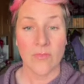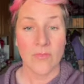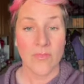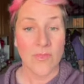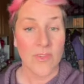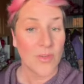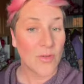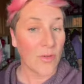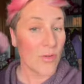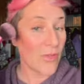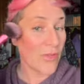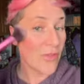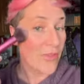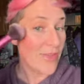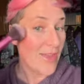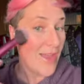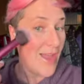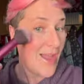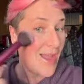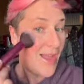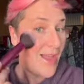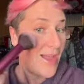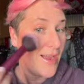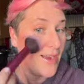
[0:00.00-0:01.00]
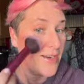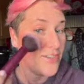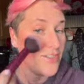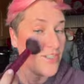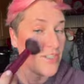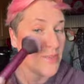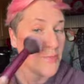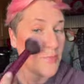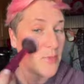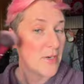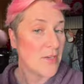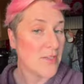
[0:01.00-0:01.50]
So that
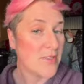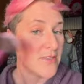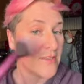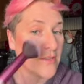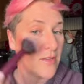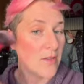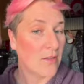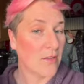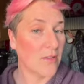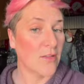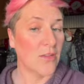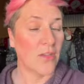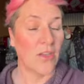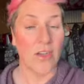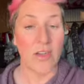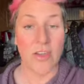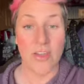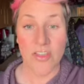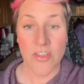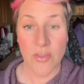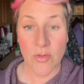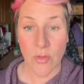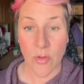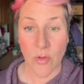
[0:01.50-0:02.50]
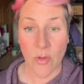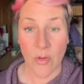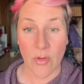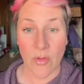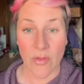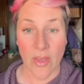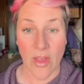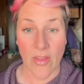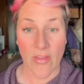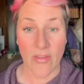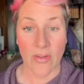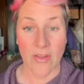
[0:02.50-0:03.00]
just brings the look to a whole
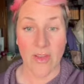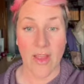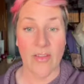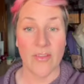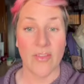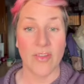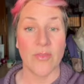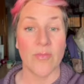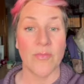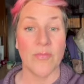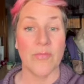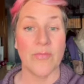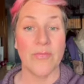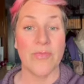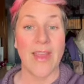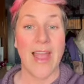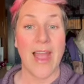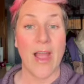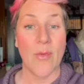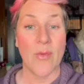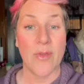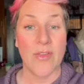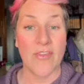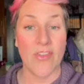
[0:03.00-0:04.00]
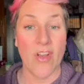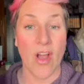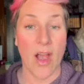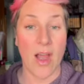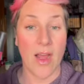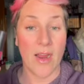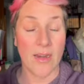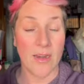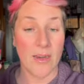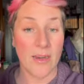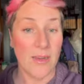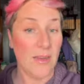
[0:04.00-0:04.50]
nother level. Now we've
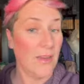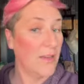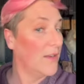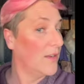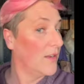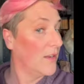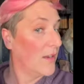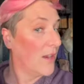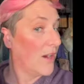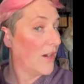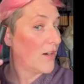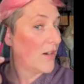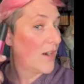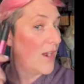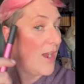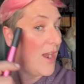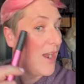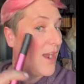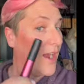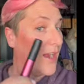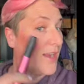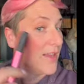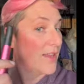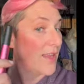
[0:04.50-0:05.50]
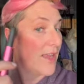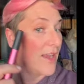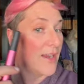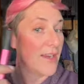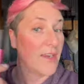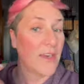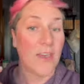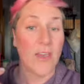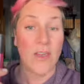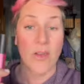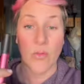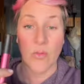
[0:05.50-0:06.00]
got our highlight,
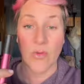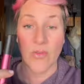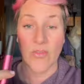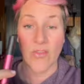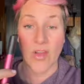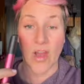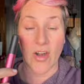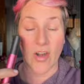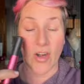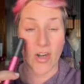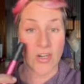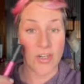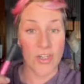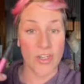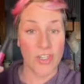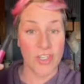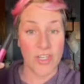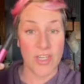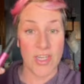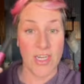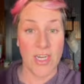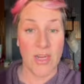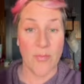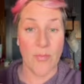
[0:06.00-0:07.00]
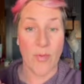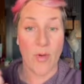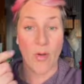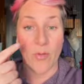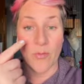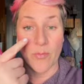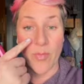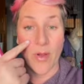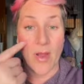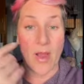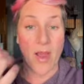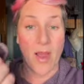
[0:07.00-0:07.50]
we've got our cheekbone
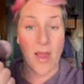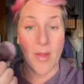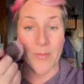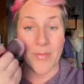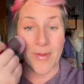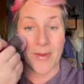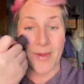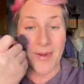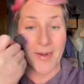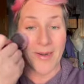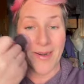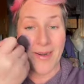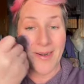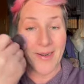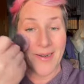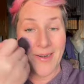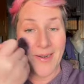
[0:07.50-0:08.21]
pop here,